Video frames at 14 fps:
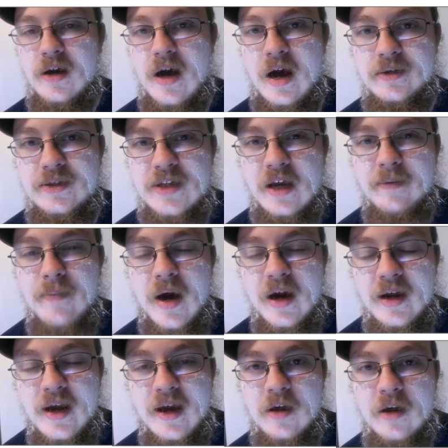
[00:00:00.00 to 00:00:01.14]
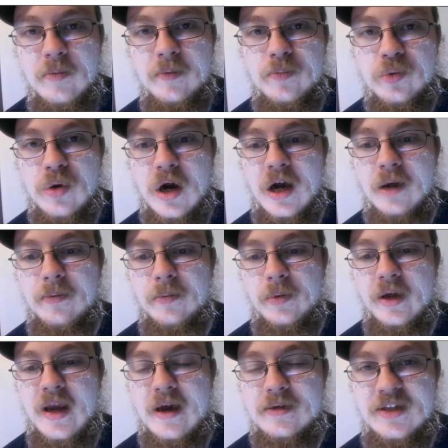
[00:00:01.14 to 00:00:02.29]
I'd say Miami
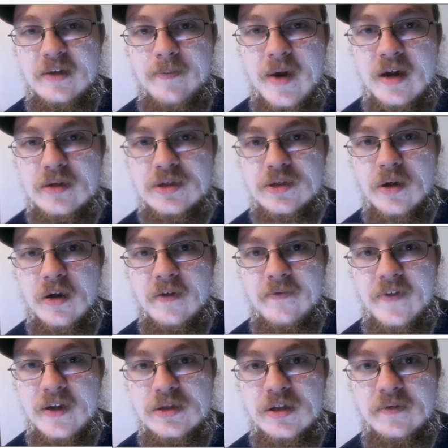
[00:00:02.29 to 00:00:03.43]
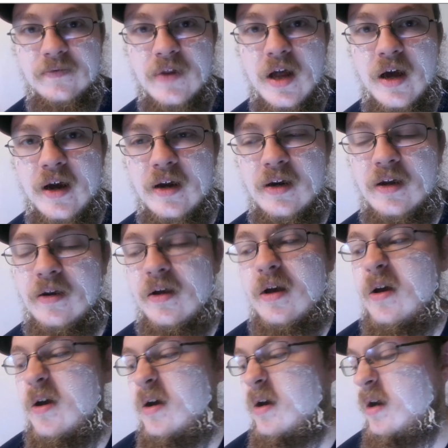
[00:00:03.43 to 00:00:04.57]
probably has the best offensive line in
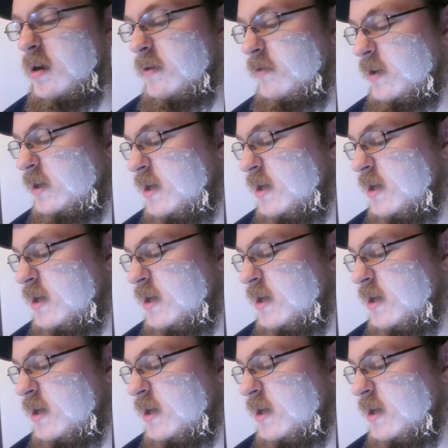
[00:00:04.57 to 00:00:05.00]
the